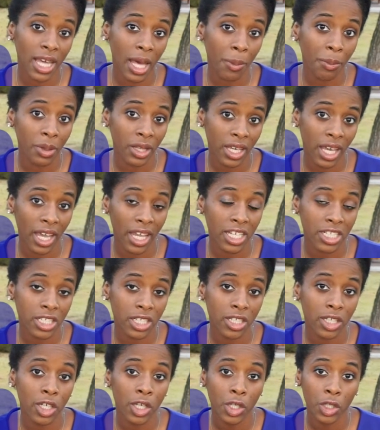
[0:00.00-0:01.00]

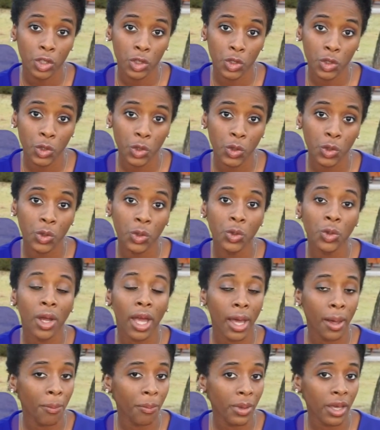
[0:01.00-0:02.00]
application to
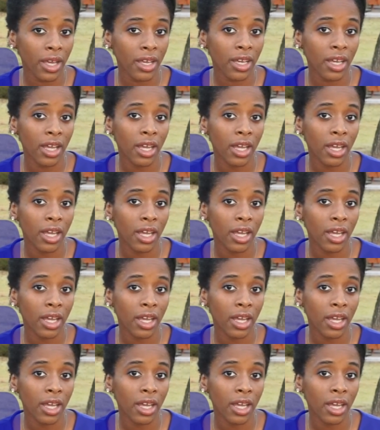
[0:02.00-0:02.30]
EPIC,